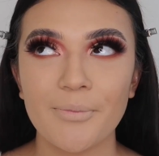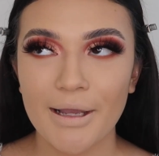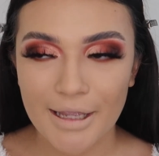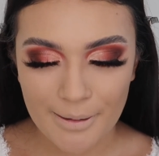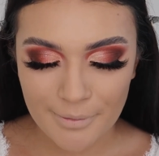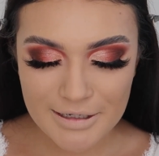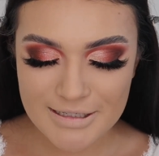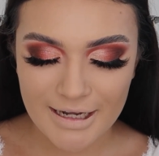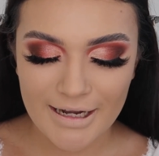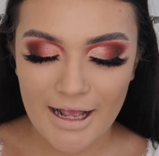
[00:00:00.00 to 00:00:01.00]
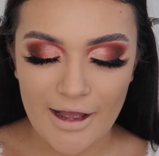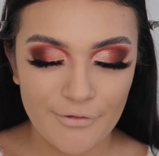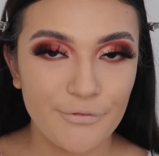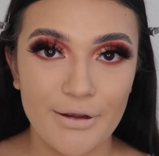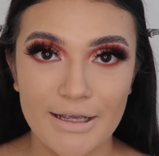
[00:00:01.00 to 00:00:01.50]
my camera died
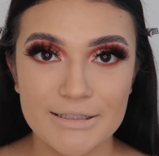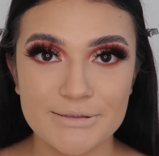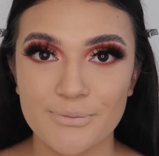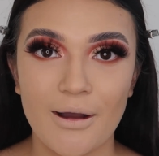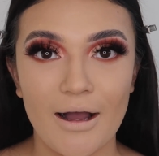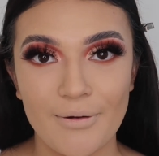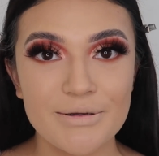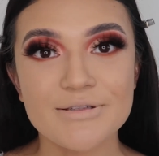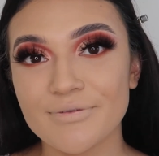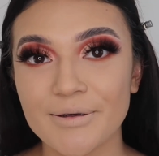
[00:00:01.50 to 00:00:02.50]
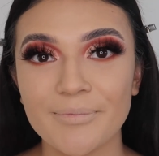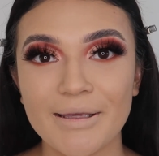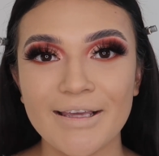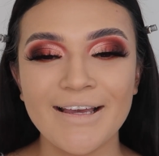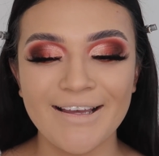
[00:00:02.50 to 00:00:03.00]
halfway while I was
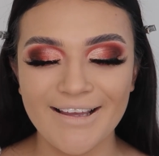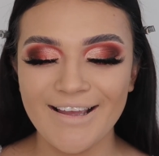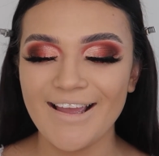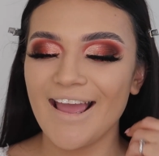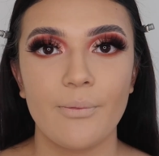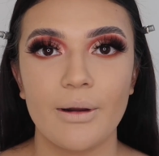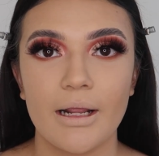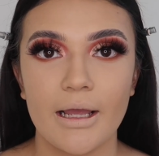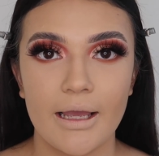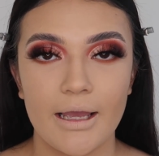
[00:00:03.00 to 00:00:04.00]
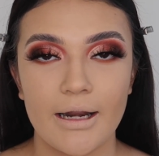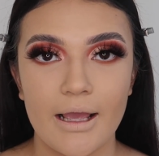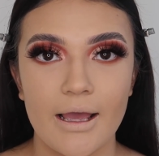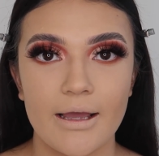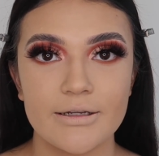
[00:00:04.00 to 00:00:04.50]
filming. I went ahead
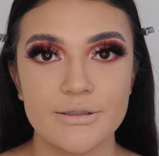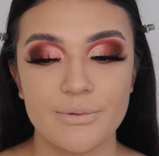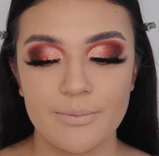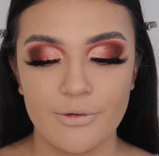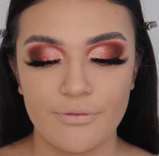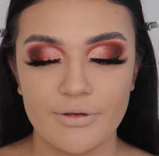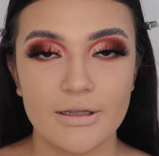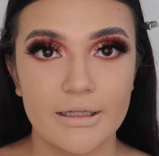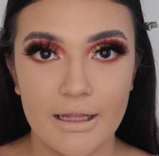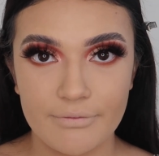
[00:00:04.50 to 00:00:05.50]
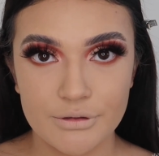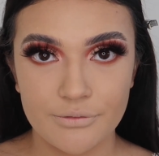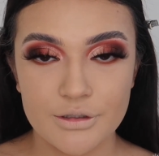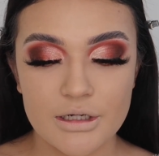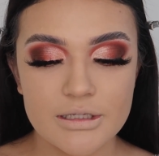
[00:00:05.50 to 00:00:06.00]
and removed the
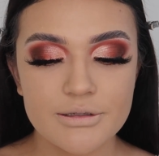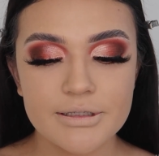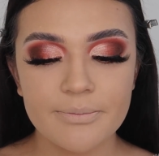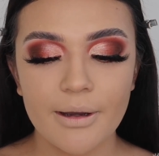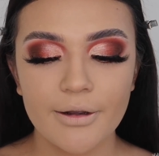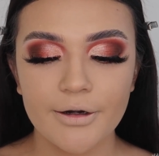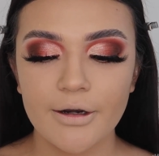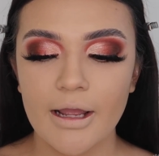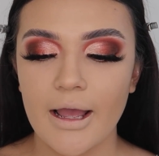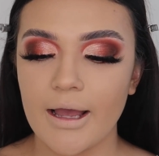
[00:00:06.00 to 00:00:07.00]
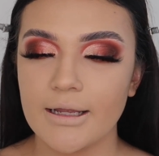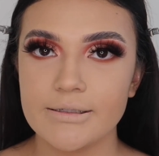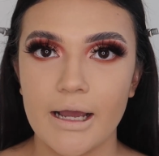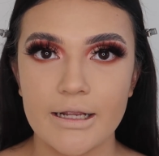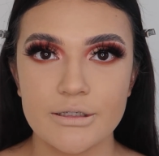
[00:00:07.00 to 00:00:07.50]
leftover translucent powder, and
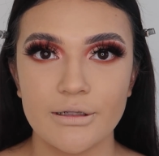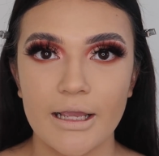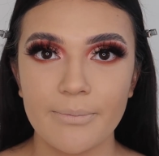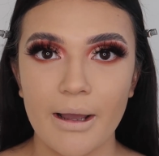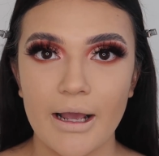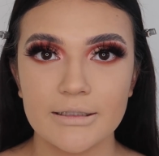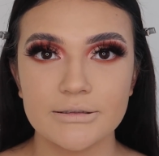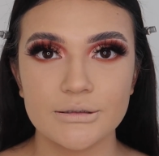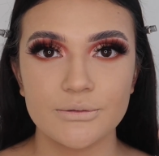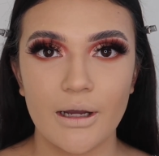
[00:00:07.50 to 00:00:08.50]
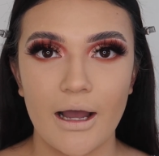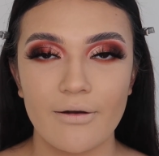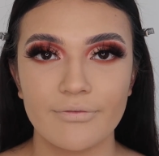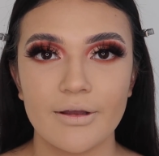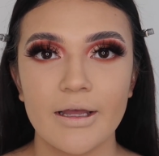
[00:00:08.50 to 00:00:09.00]
I do like my eyes to
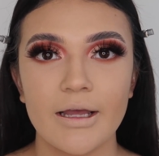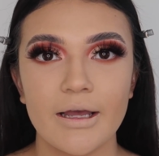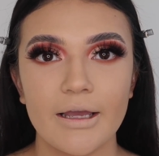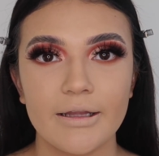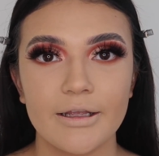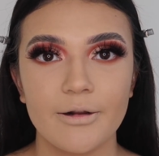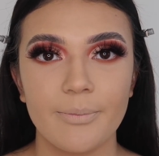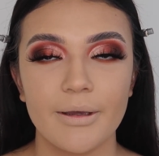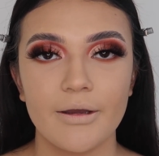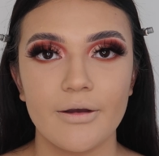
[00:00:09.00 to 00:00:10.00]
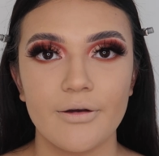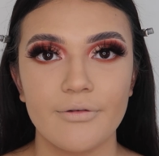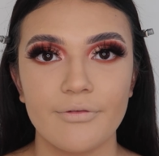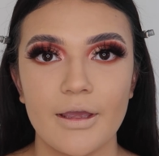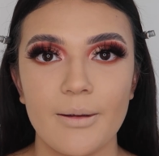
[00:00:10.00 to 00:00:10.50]
have a little bit
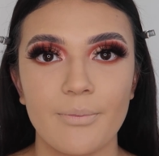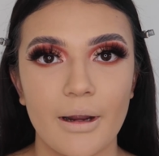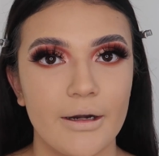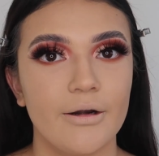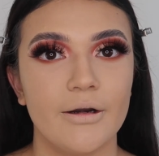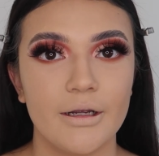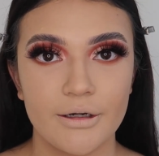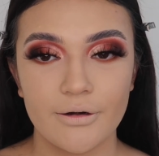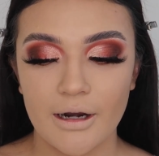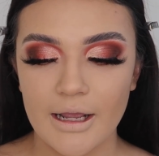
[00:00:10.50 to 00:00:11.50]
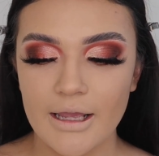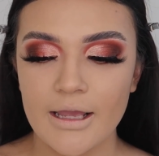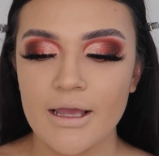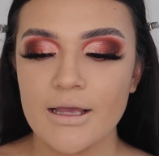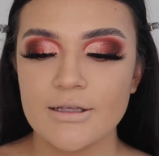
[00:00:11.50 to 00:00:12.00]
of a brighter under eye.
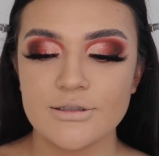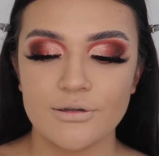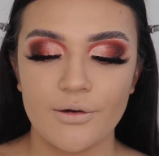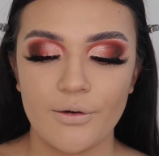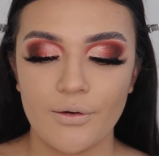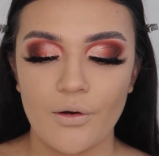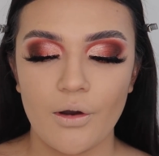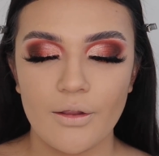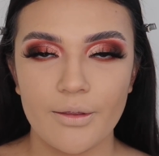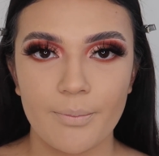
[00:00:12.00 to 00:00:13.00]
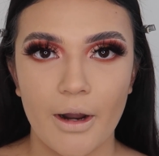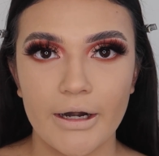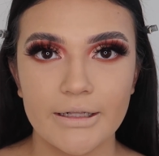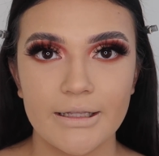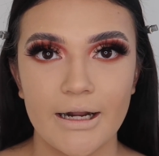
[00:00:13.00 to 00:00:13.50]
So the
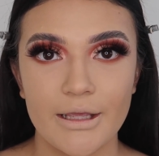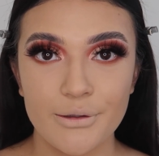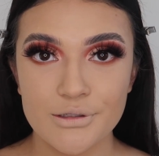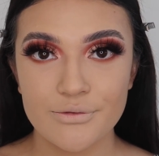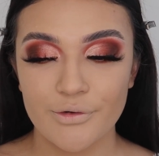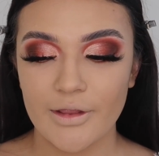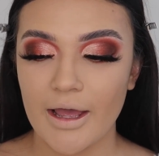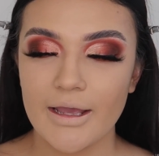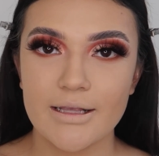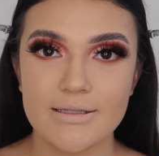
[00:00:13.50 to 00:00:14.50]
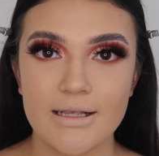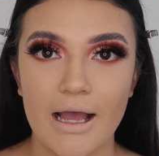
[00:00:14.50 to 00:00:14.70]
product that I use for that is